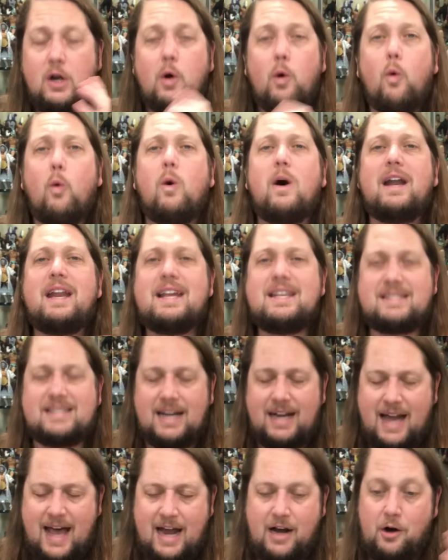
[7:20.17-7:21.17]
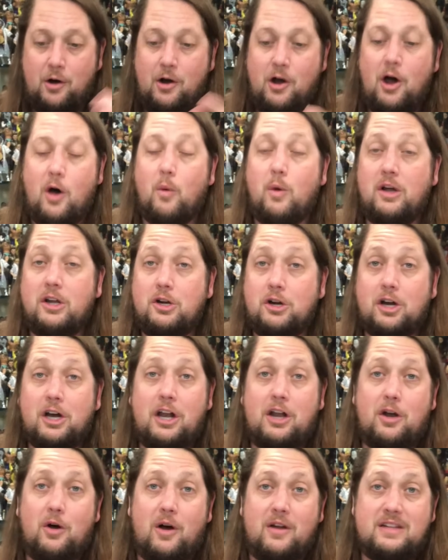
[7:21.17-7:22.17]
What is it? I don't know. Well, you're going
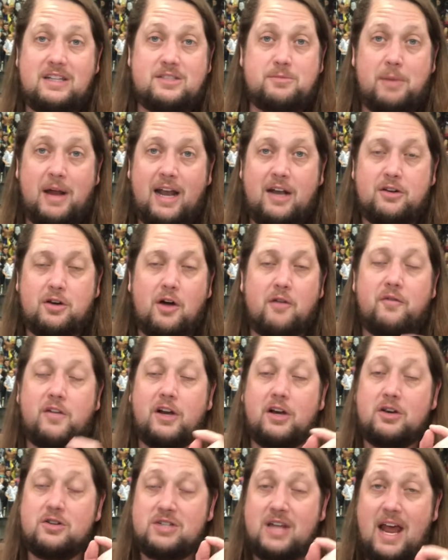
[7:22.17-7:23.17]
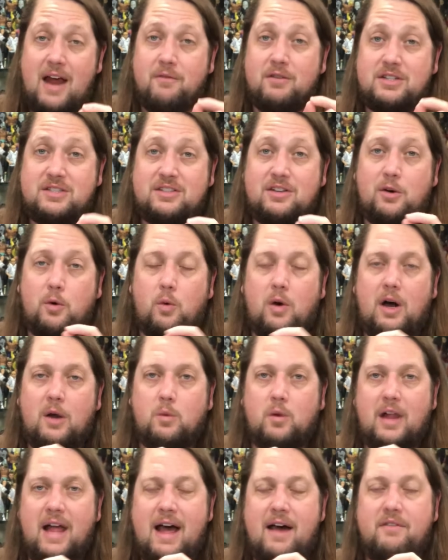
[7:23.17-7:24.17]
to know on these Mantar figures, every single one
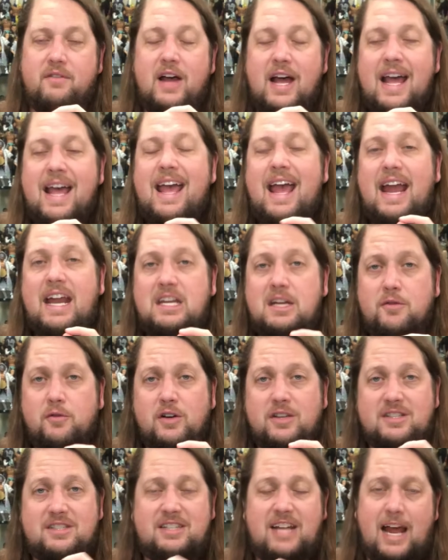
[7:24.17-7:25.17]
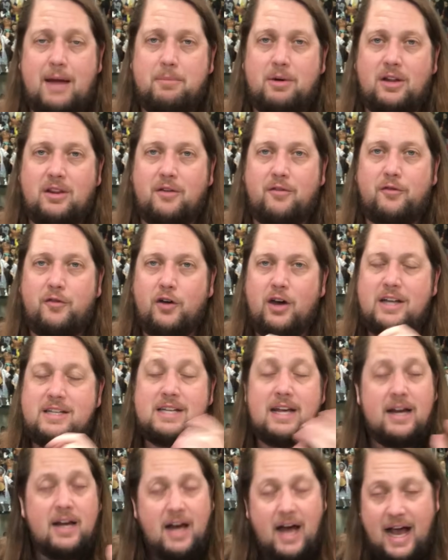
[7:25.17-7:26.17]
will have a different stamp on the foot.
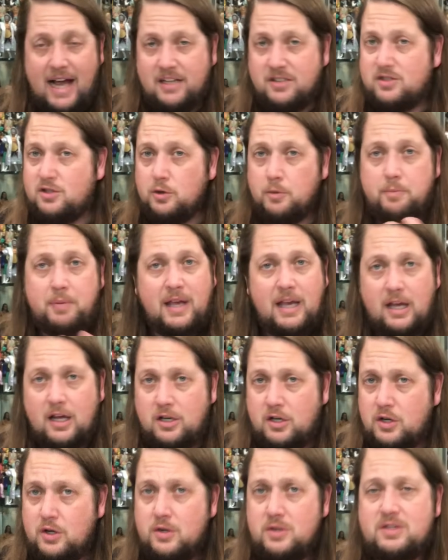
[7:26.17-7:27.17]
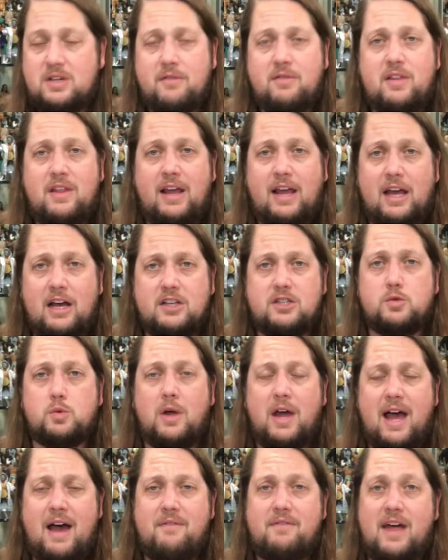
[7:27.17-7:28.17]
I assume P N News, everything else
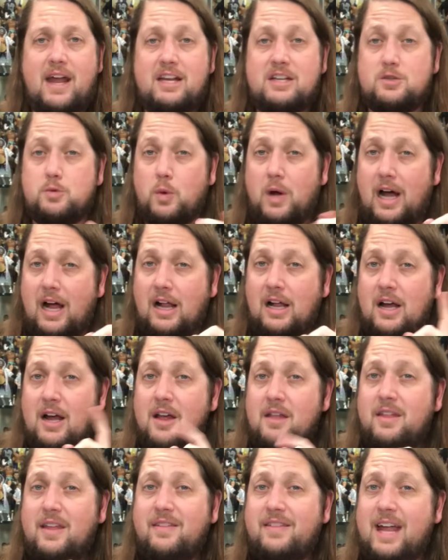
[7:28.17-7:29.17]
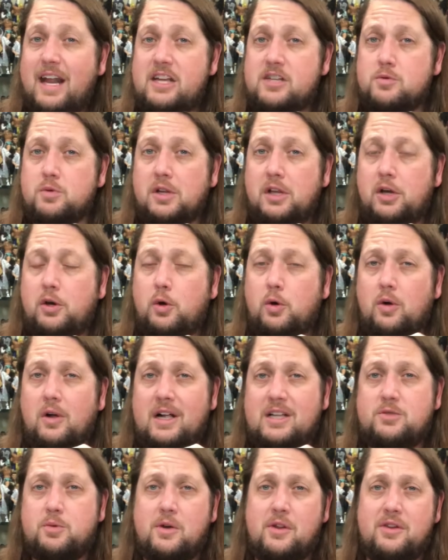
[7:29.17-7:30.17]
will have that as well. I think that is really cool,
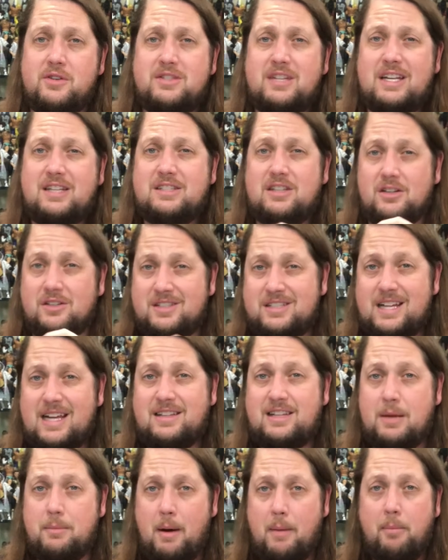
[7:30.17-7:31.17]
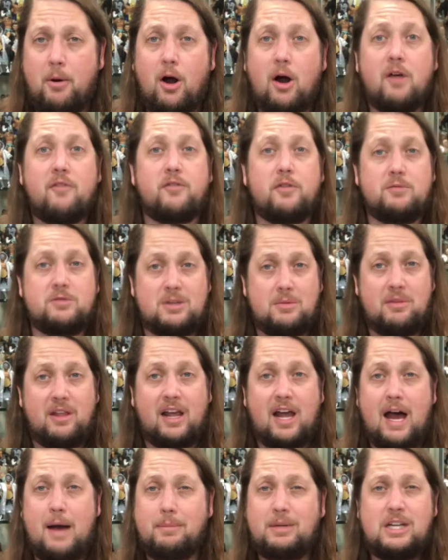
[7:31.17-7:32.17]
and it's one of those things that'll set them apart from some of the
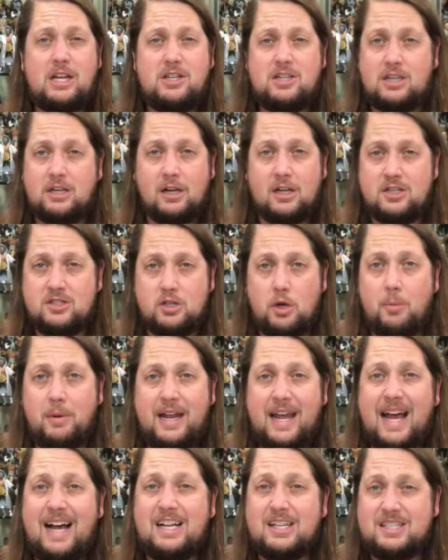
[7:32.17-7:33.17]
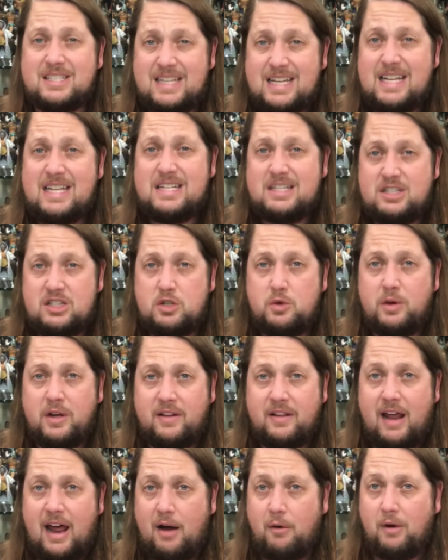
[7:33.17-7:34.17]
competition, because nobody else is
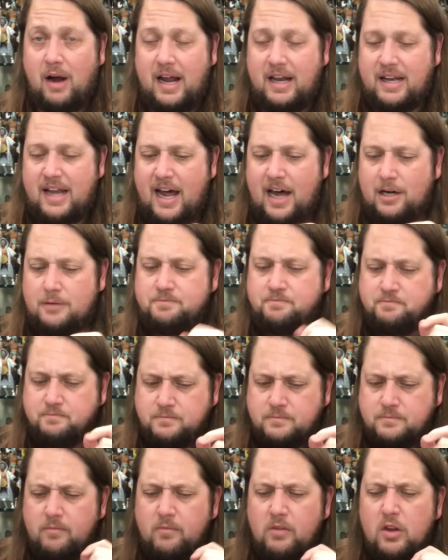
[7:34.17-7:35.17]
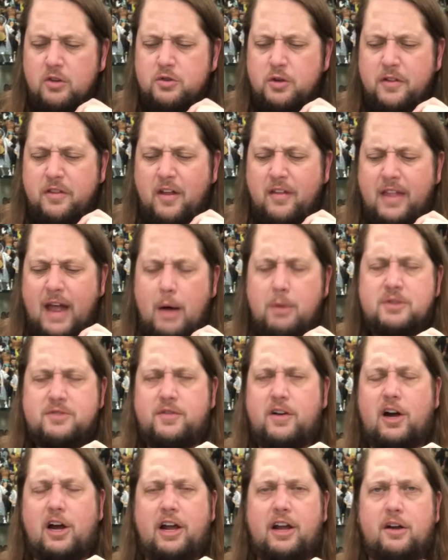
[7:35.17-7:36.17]
doing that right now. So I thought that was
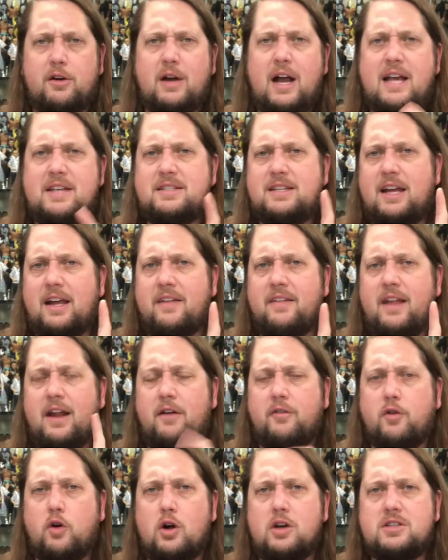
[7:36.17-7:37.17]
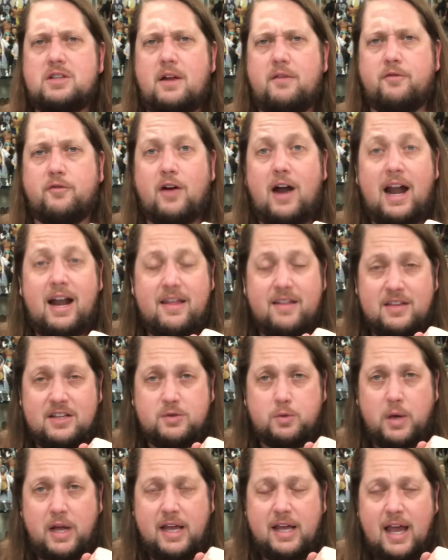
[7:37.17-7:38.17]
very interesting. And then, of course, on Friday
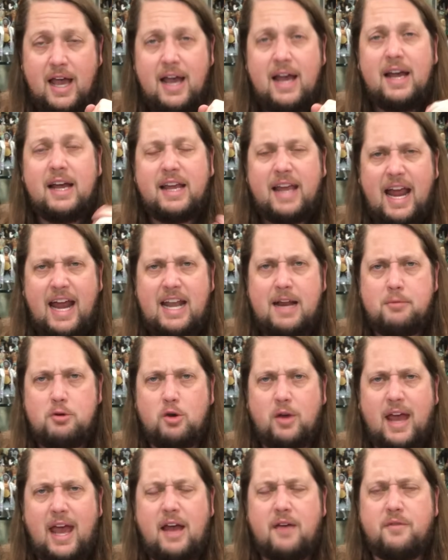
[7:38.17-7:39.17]
this week, K W K